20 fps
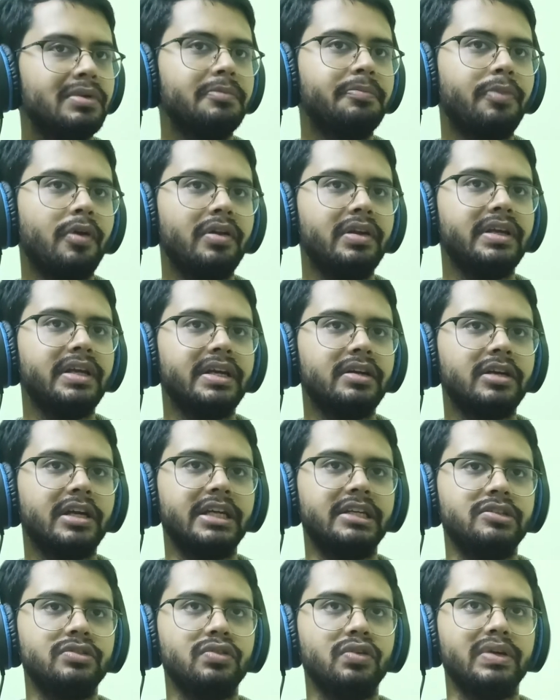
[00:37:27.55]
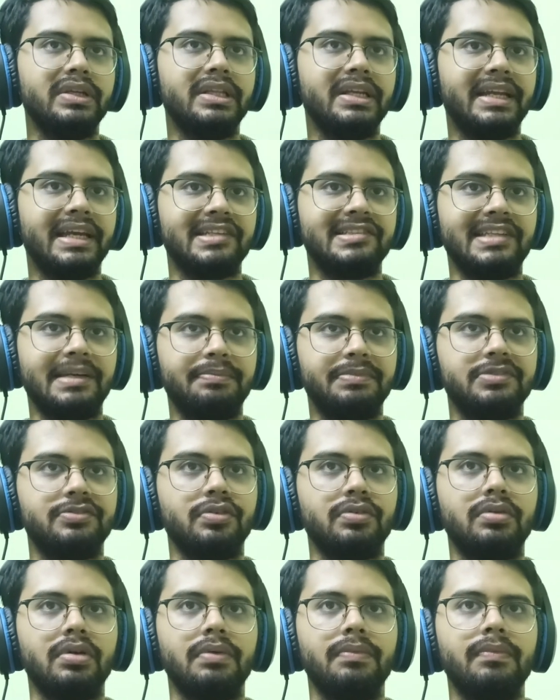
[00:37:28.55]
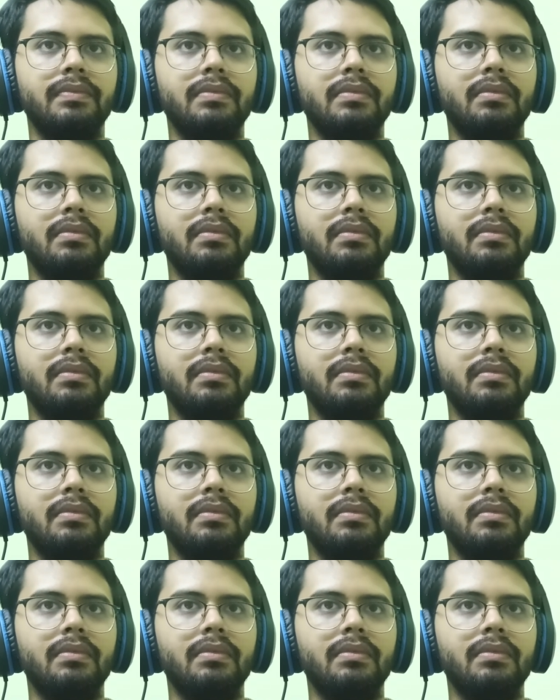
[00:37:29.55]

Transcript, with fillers: will probably get to know in the next episode.